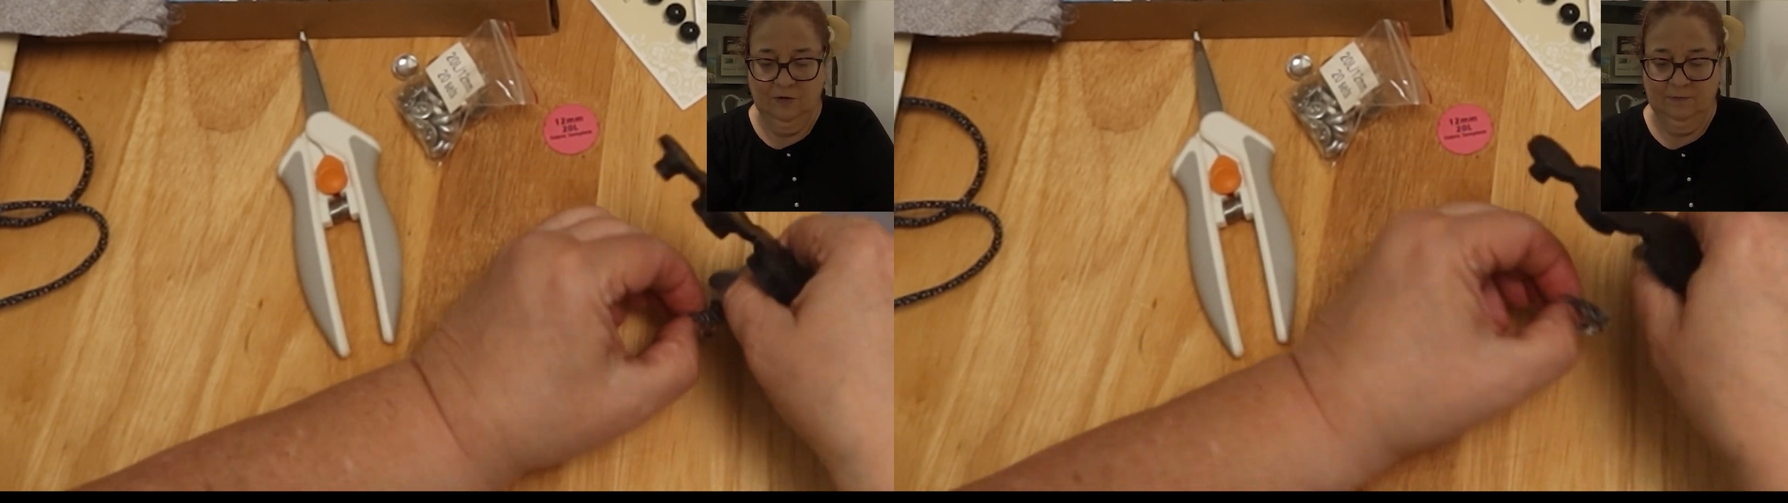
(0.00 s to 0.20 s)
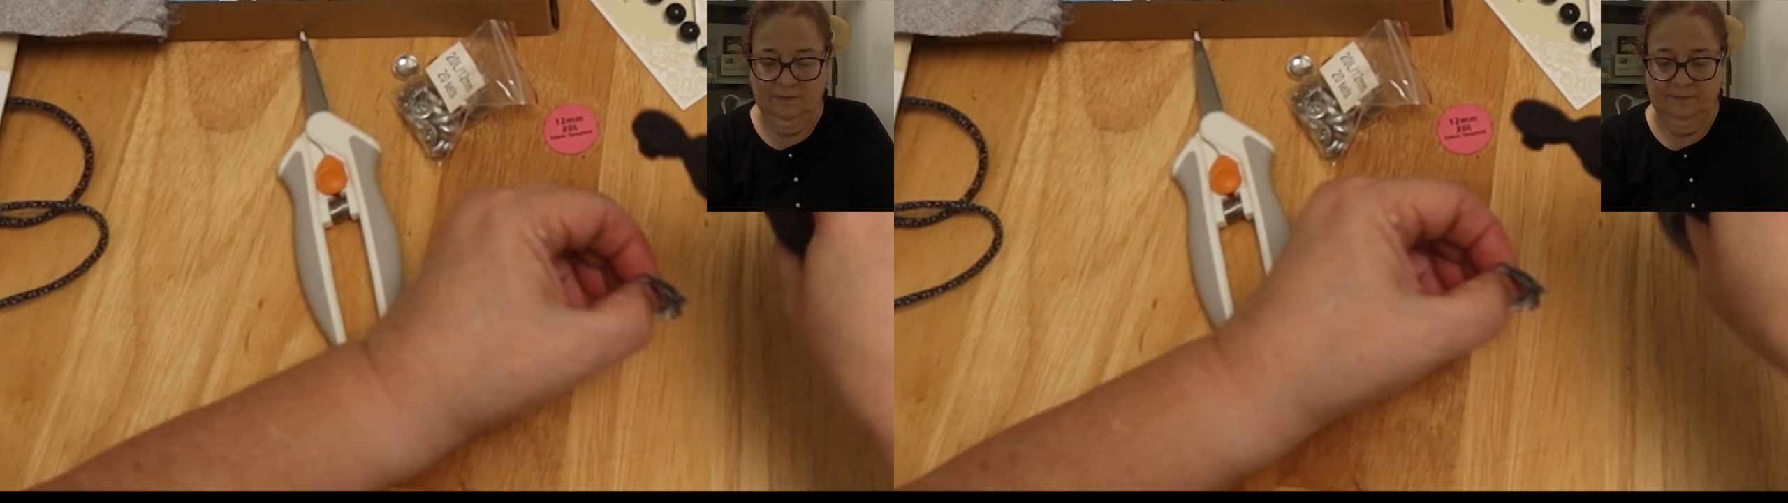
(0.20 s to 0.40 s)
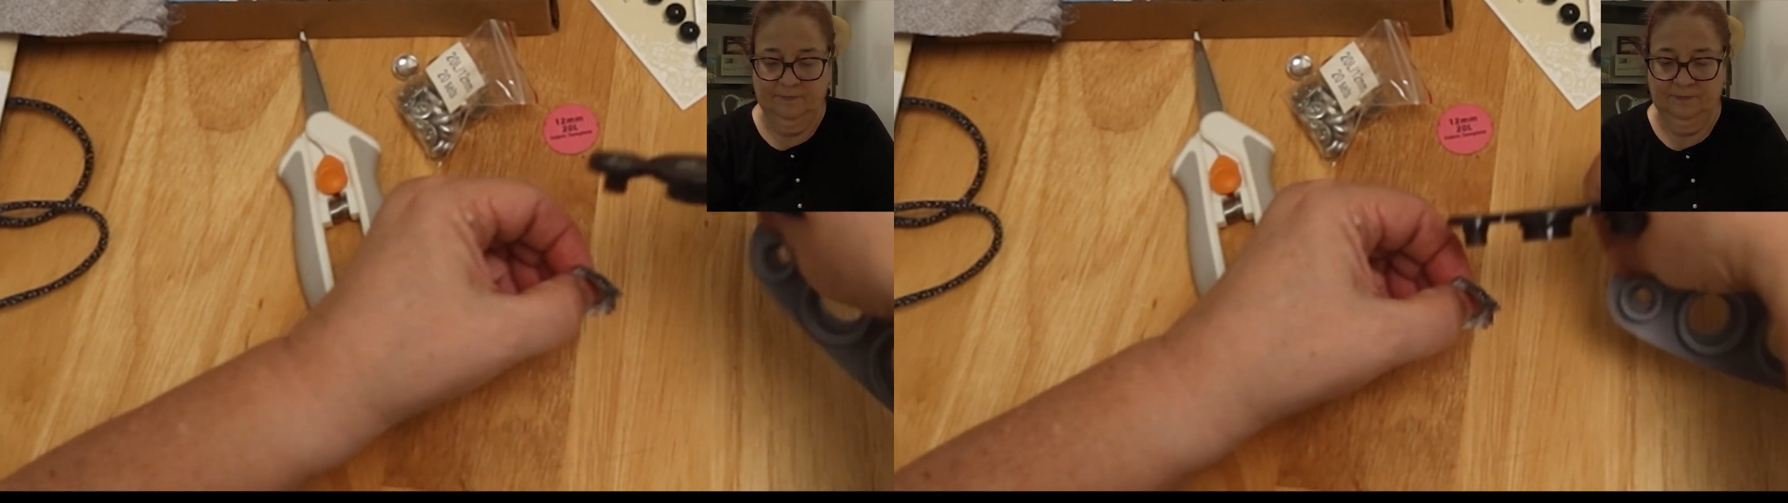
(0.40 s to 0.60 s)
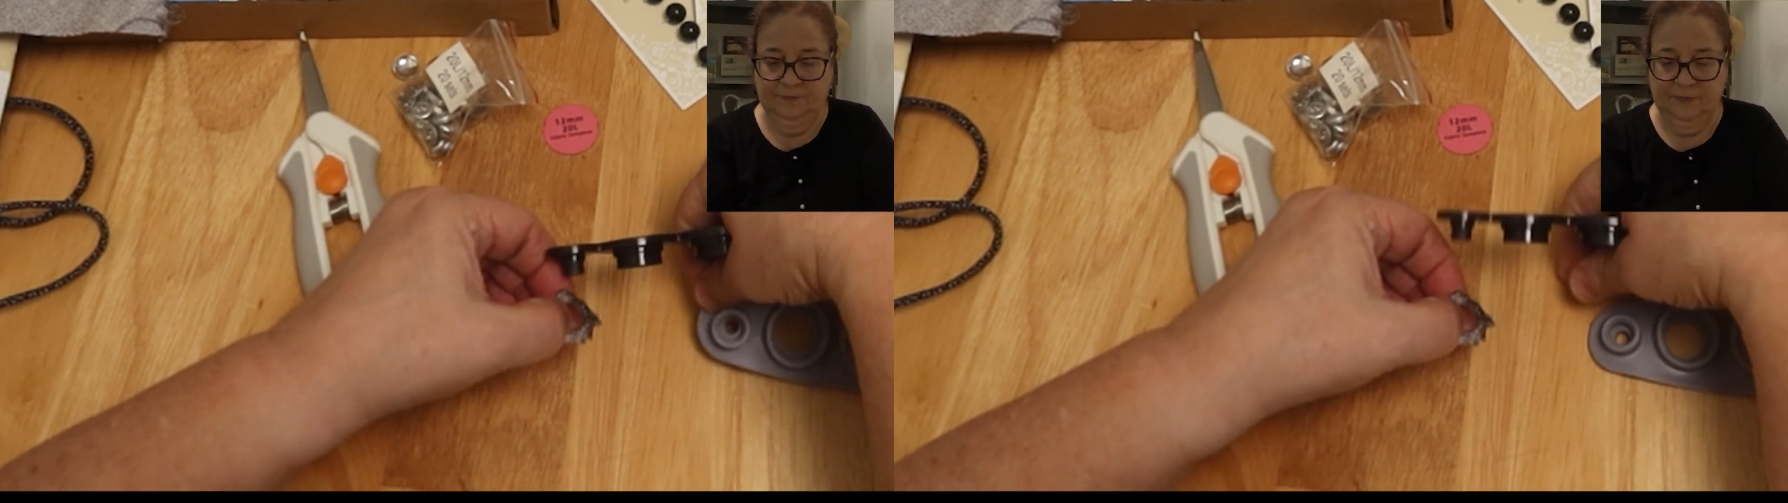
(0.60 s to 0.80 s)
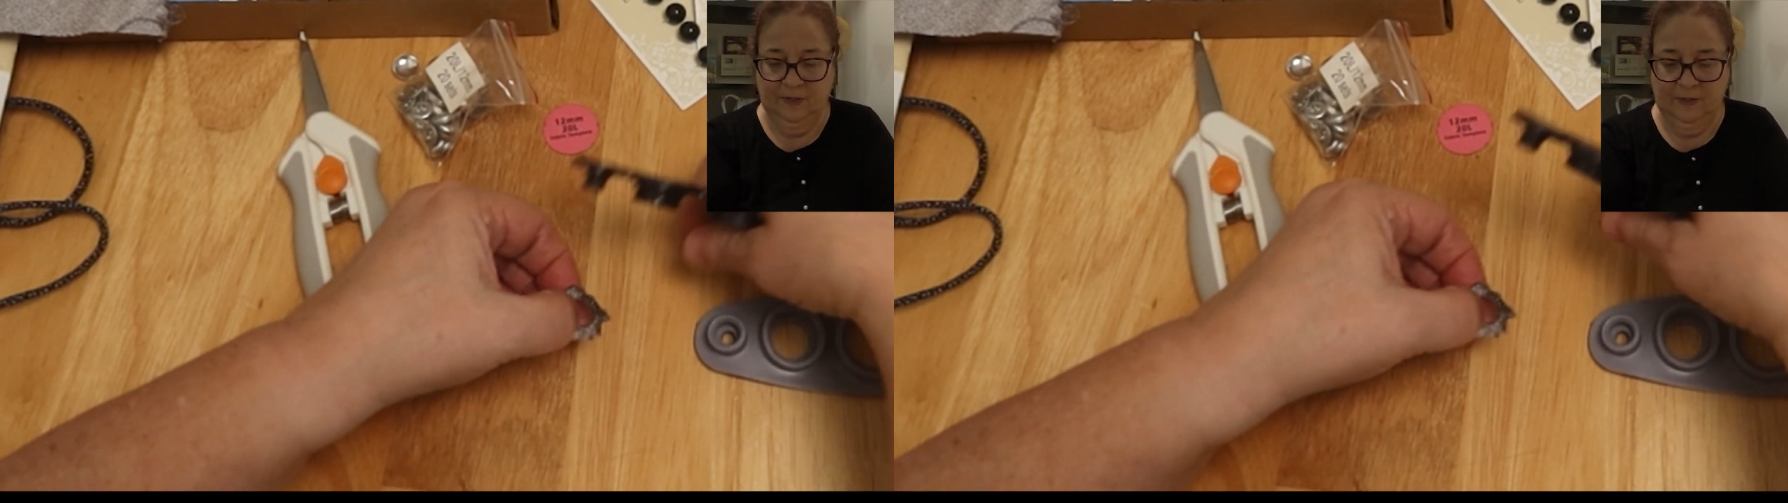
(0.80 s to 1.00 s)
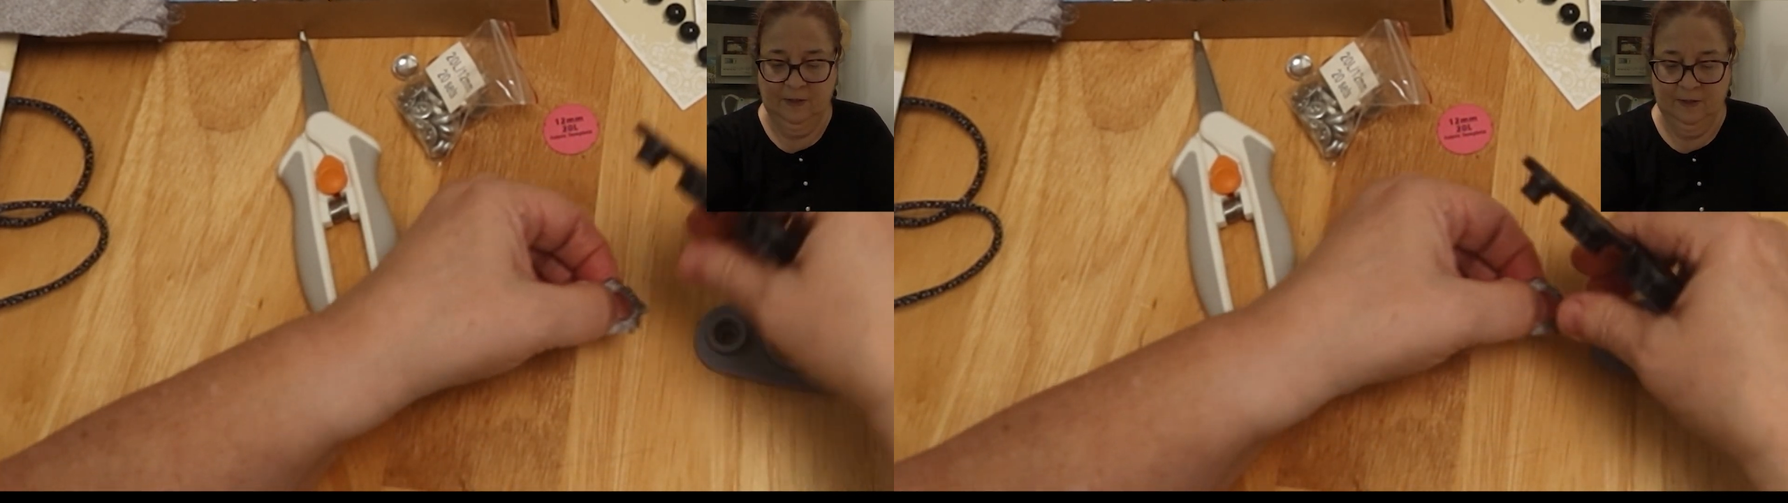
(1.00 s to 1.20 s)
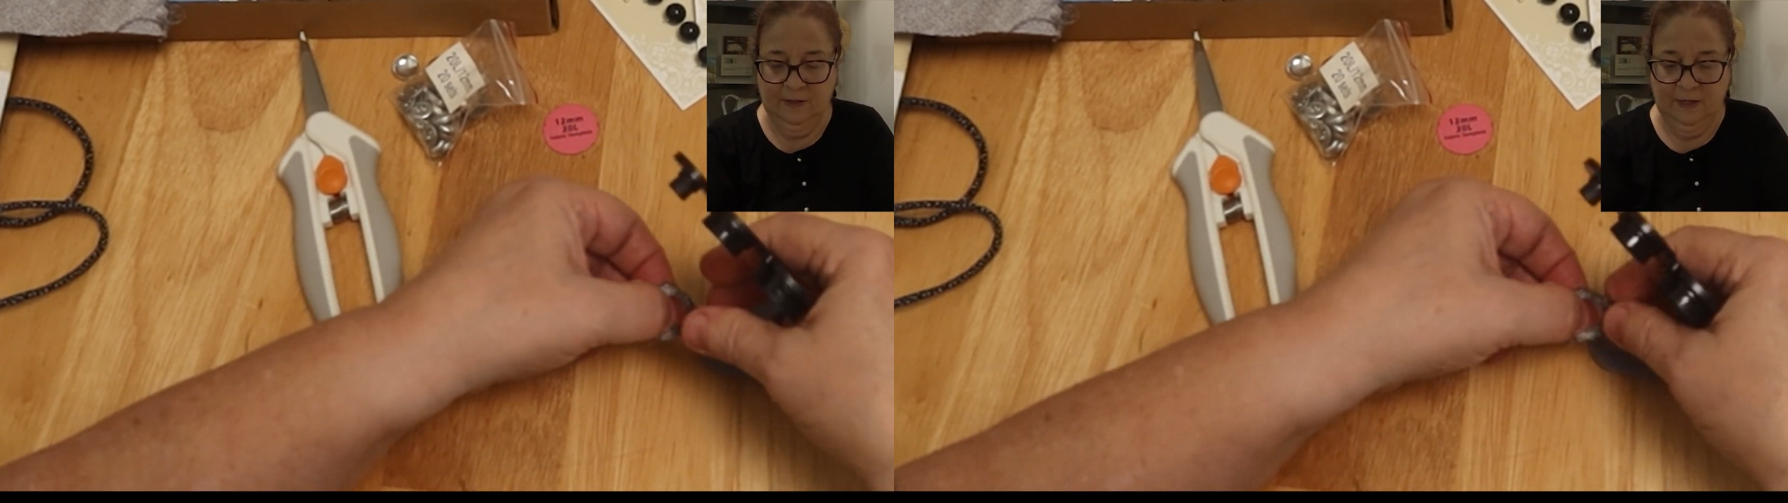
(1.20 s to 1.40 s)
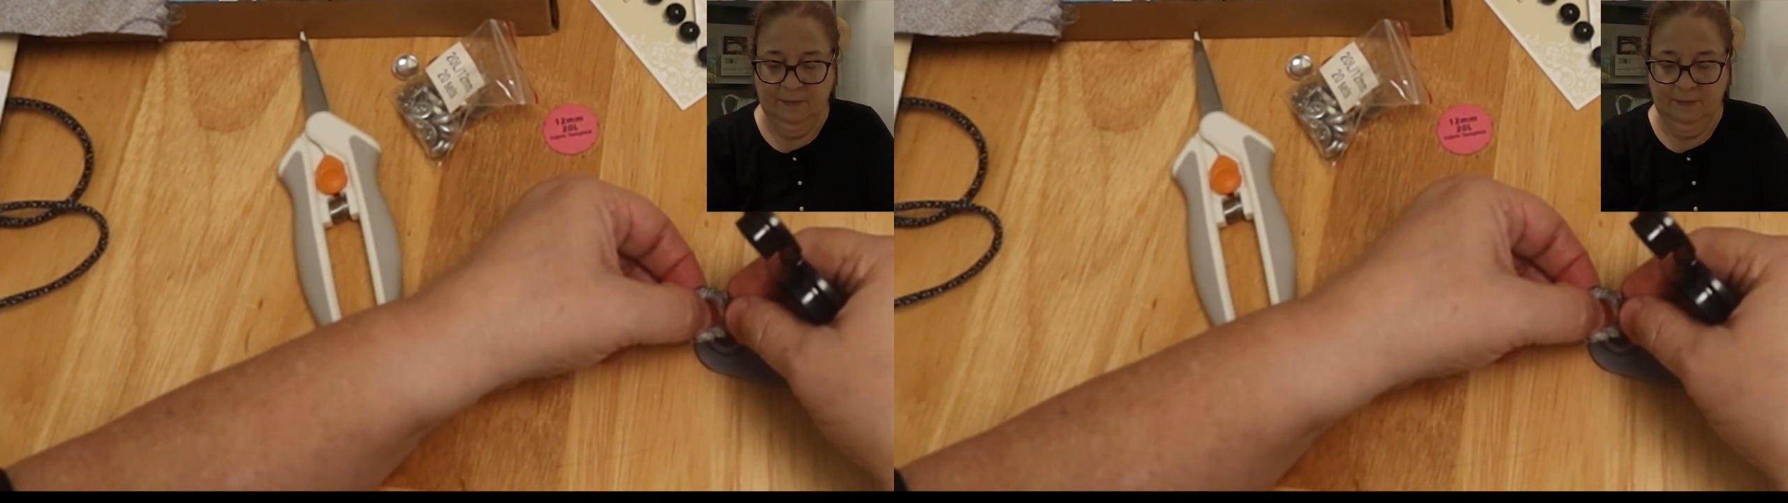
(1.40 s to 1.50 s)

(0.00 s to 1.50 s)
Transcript: Gotta